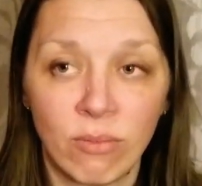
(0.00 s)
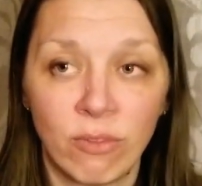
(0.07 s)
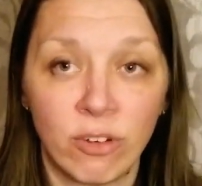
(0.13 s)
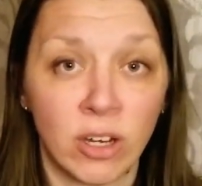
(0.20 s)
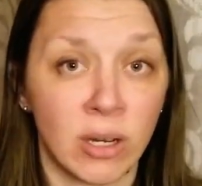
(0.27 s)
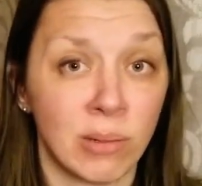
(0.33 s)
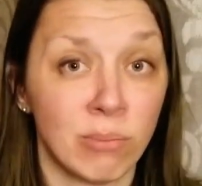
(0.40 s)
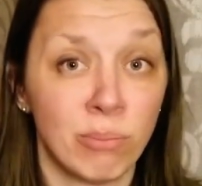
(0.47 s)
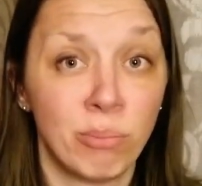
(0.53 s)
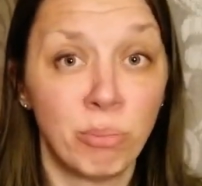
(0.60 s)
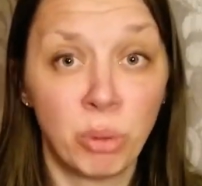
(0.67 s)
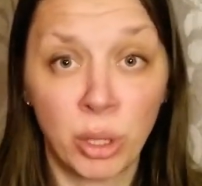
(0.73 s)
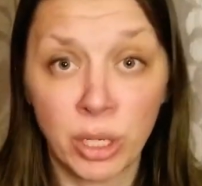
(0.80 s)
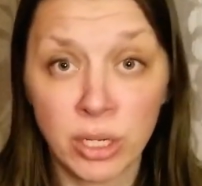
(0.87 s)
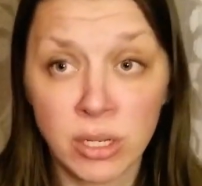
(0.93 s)
for
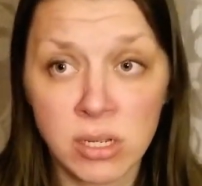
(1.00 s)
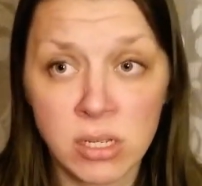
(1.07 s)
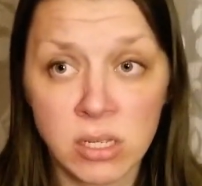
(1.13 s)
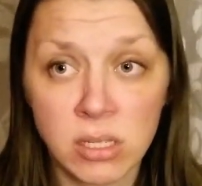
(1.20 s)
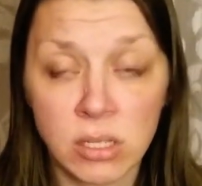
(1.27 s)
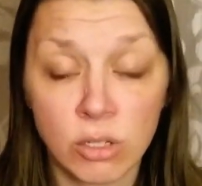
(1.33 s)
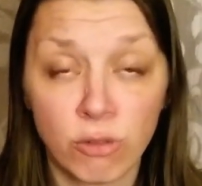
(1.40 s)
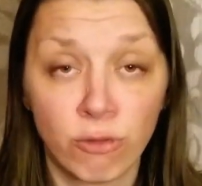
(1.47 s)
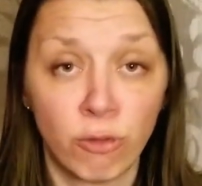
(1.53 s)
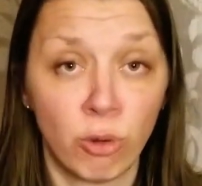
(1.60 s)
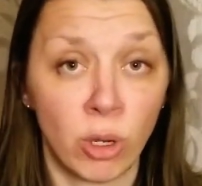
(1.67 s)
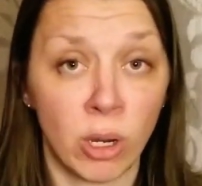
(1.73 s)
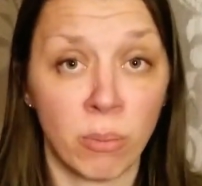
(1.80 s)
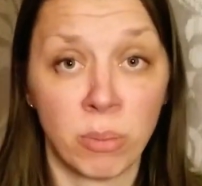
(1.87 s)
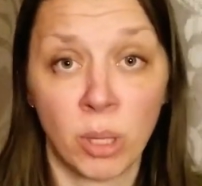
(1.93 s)
books,
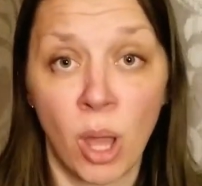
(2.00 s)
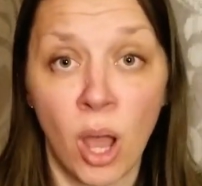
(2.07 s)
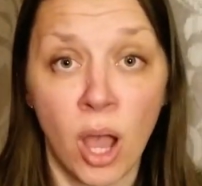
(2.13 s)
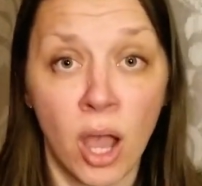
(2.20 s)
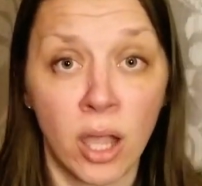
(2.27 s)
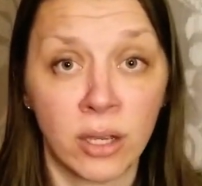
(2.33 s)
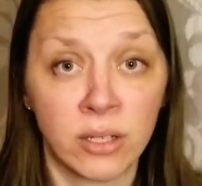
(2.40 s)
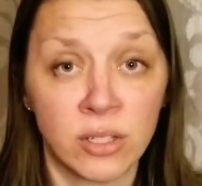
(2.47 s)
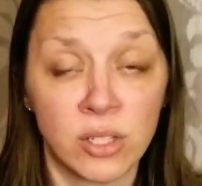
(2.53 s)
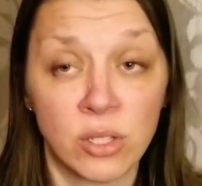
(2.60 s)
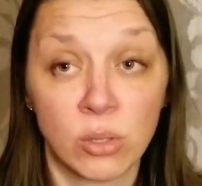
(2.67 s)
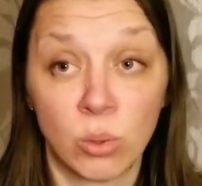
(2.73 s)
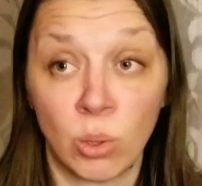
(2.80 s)
for blogs,